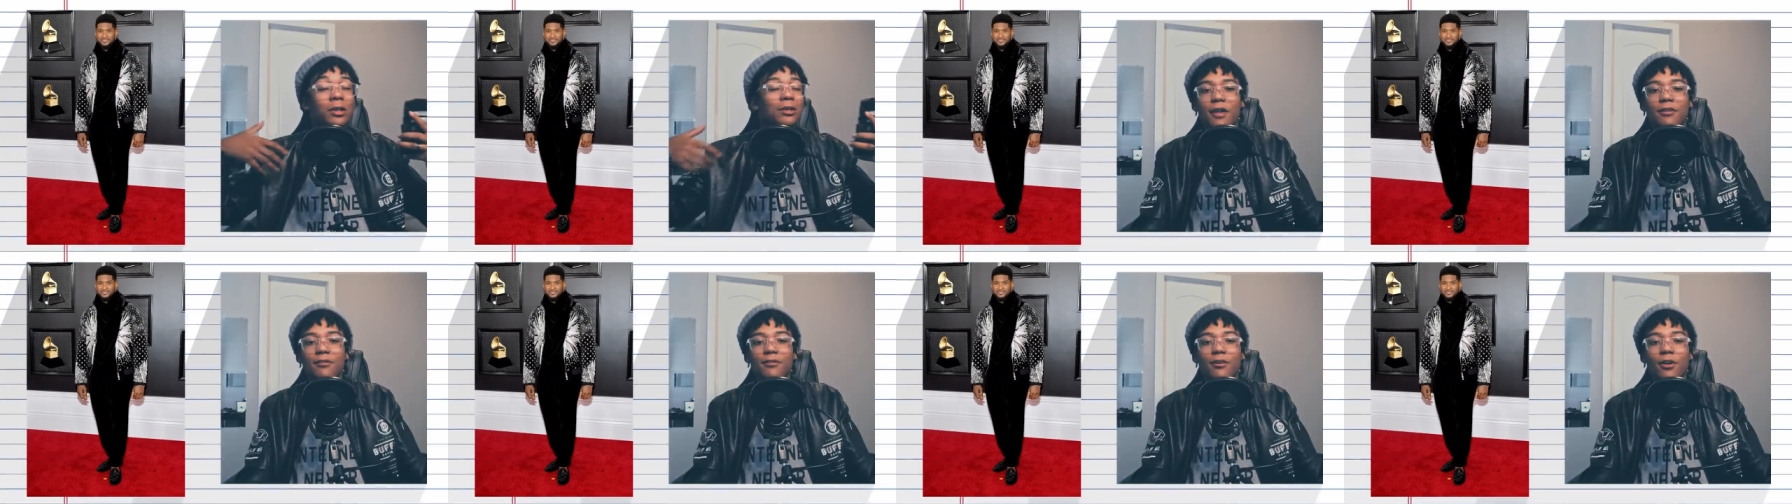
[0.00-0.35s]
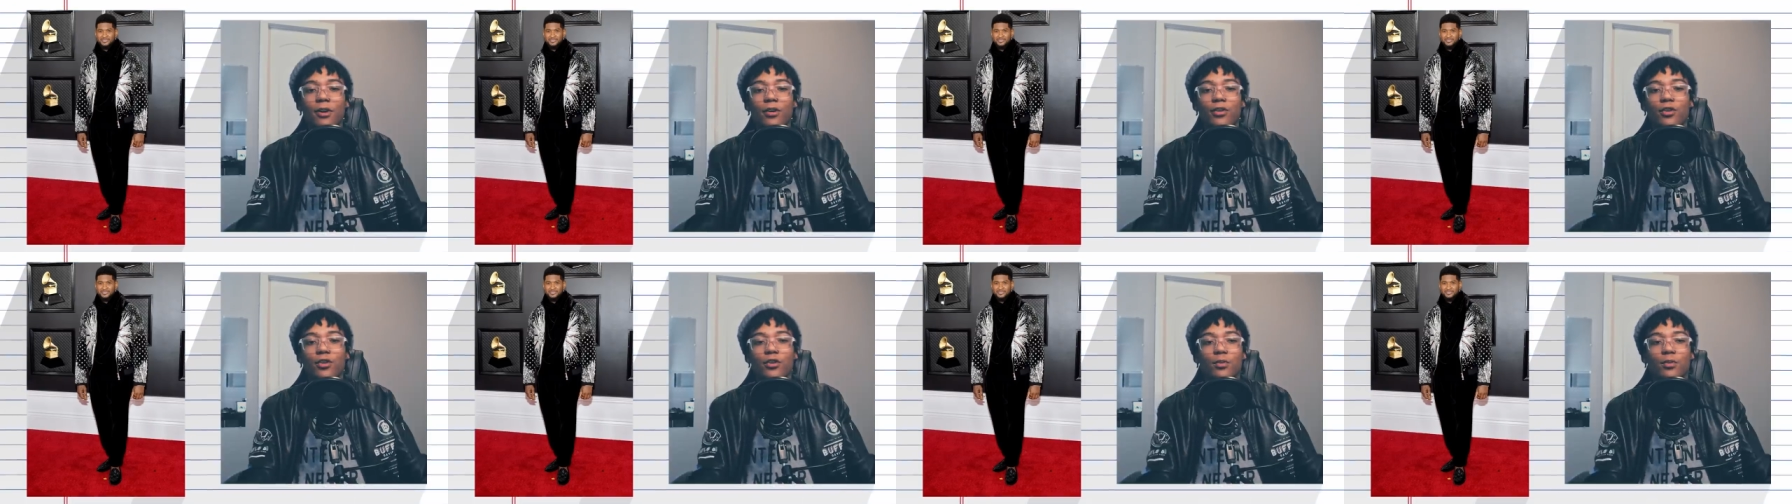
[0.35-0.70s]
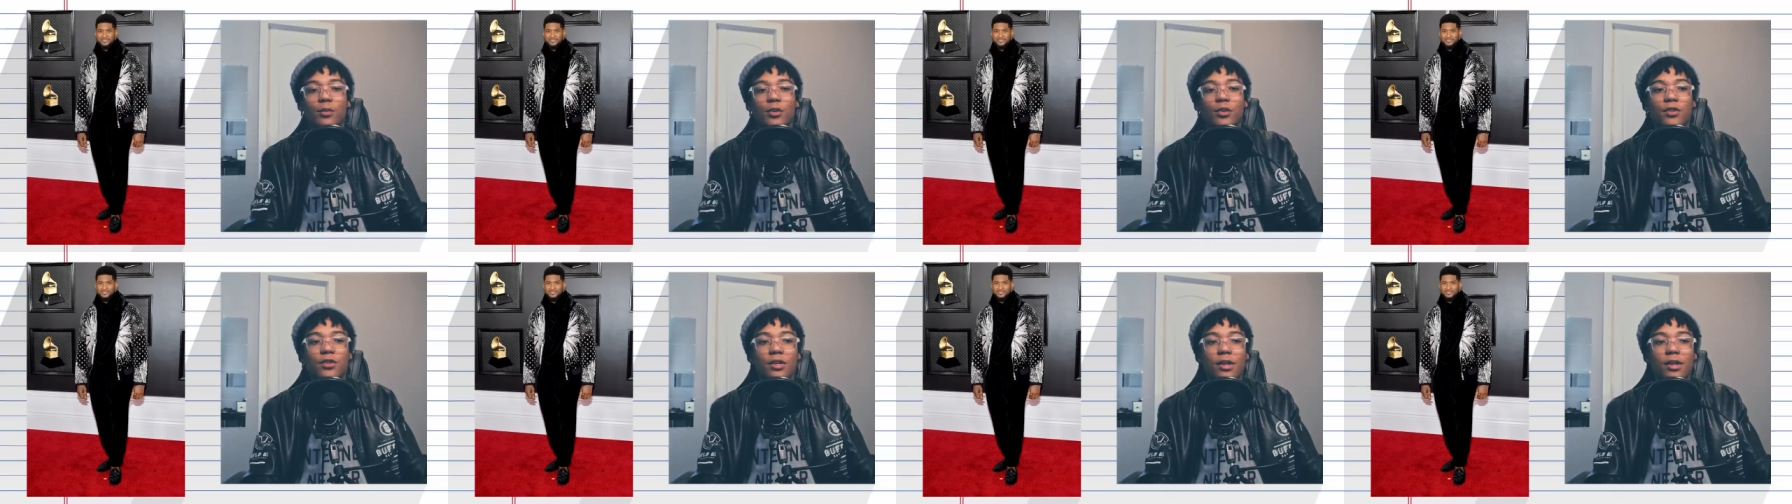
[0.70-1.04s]
As for Usher's
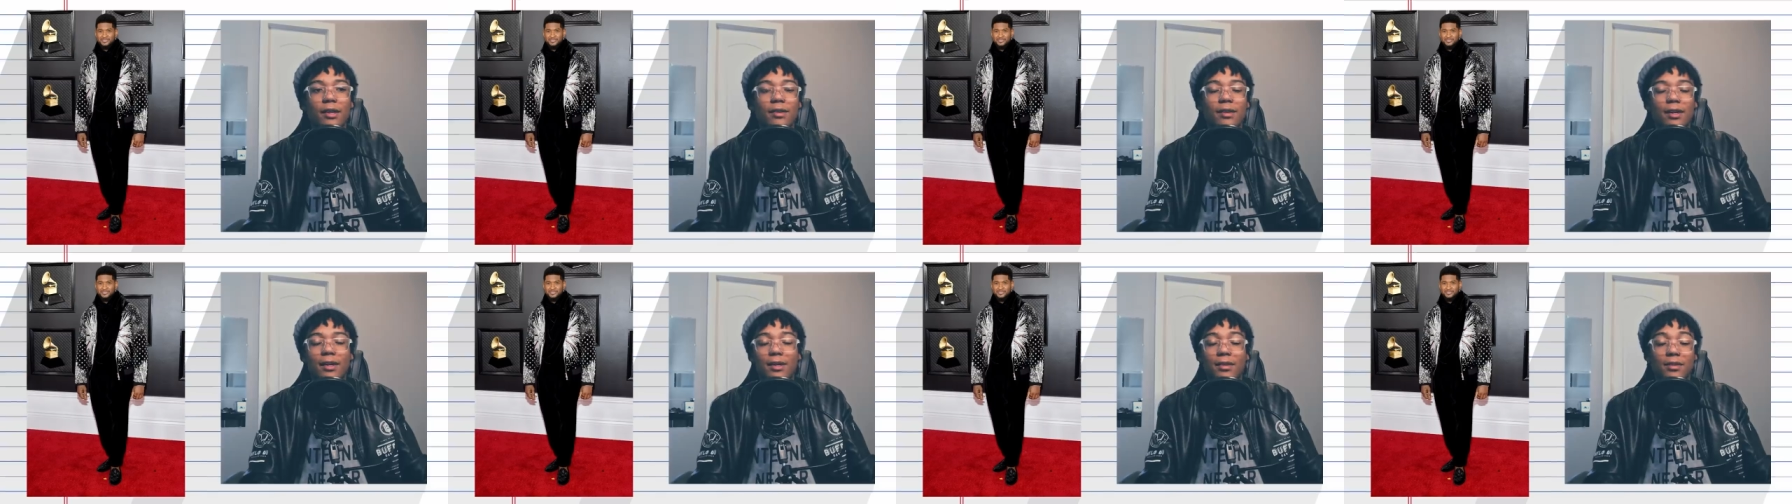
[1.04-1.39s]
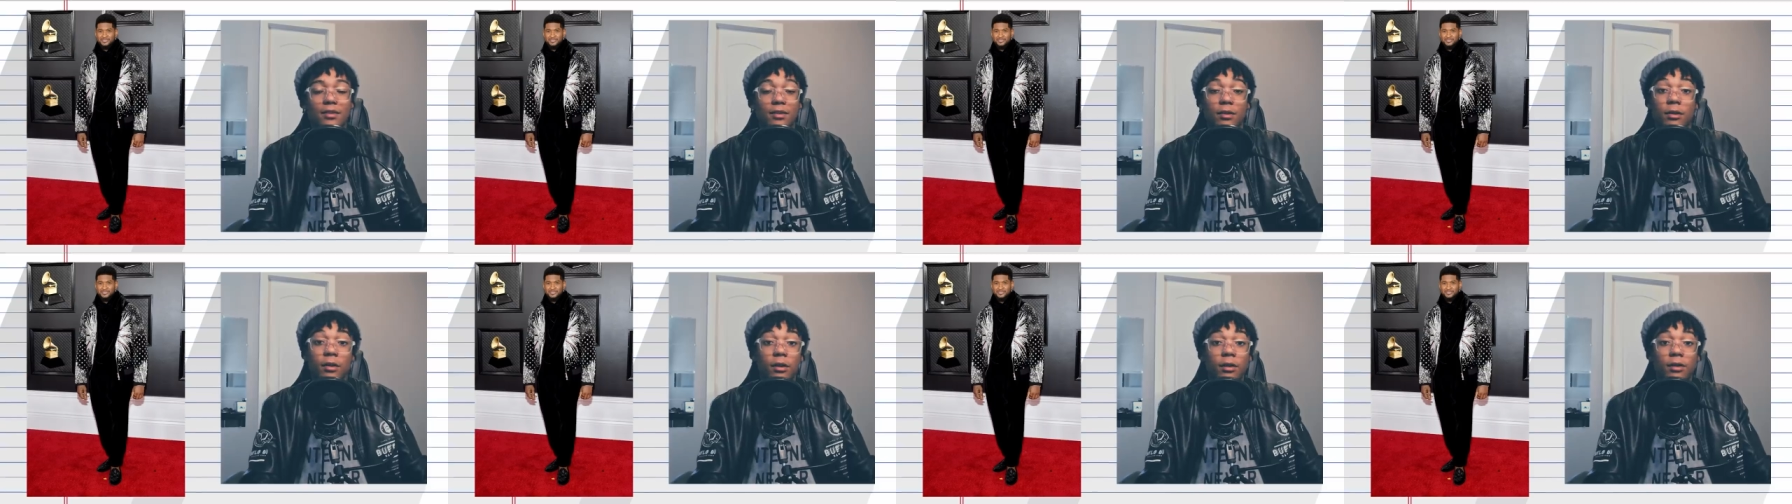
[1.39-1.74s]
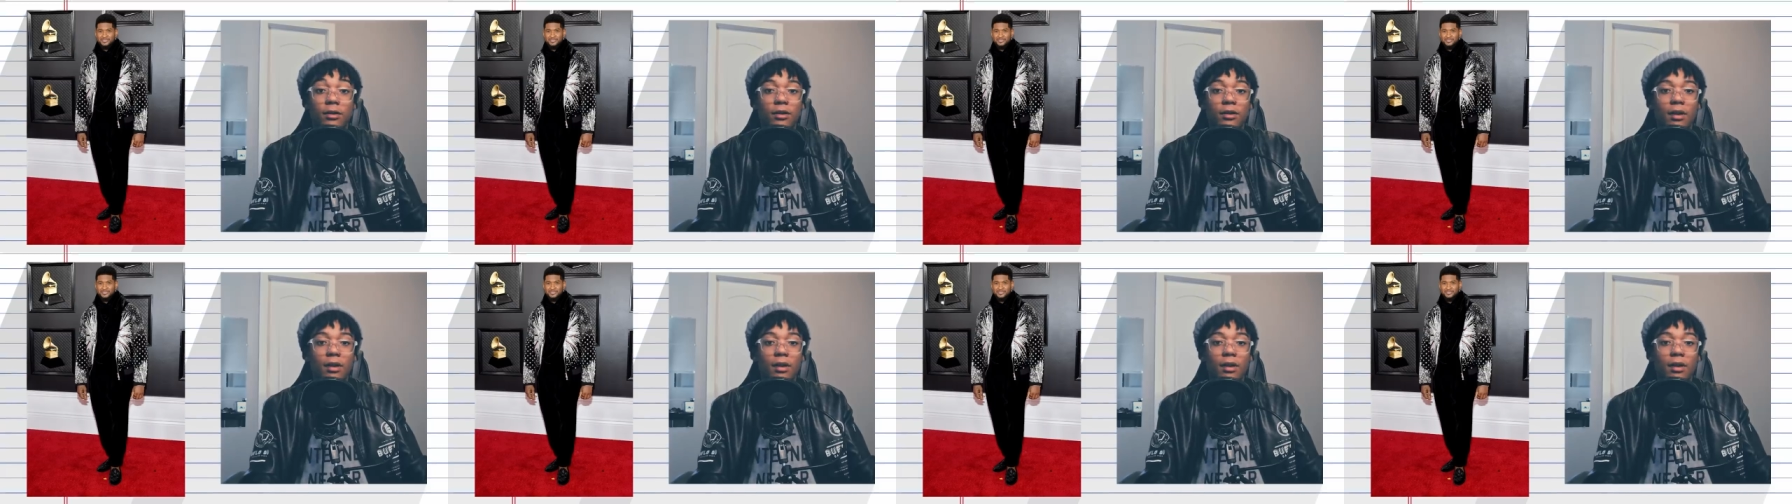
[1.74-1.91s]
music, I think it's good.